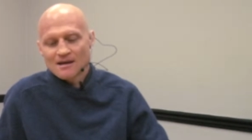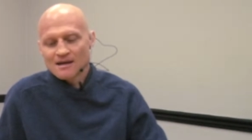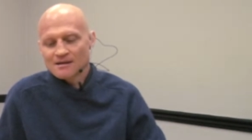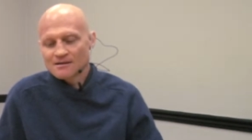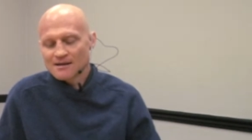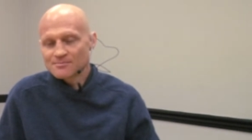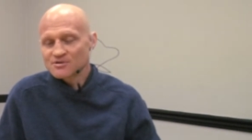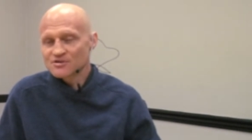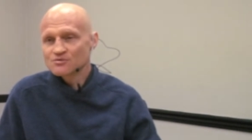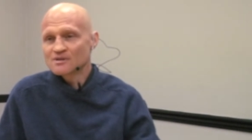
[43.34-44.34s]
and had
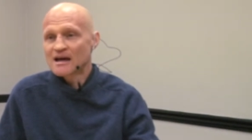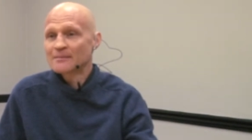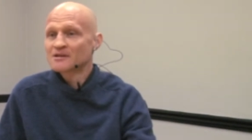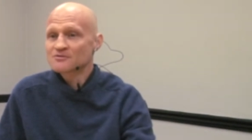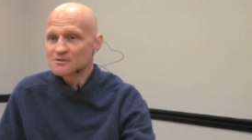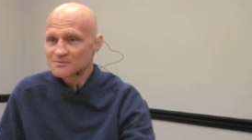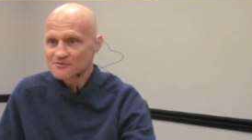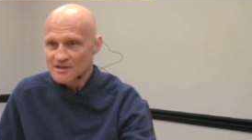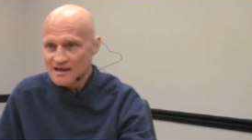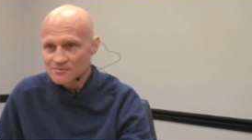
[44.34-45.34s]
pursued comic strips
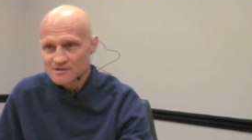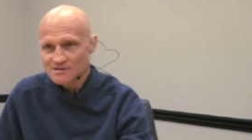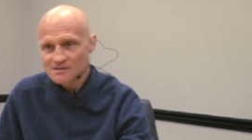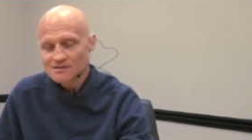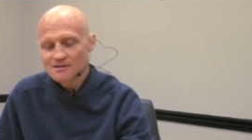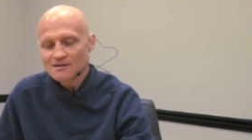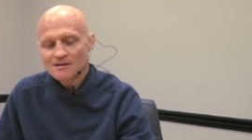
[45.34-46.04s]
for that reason,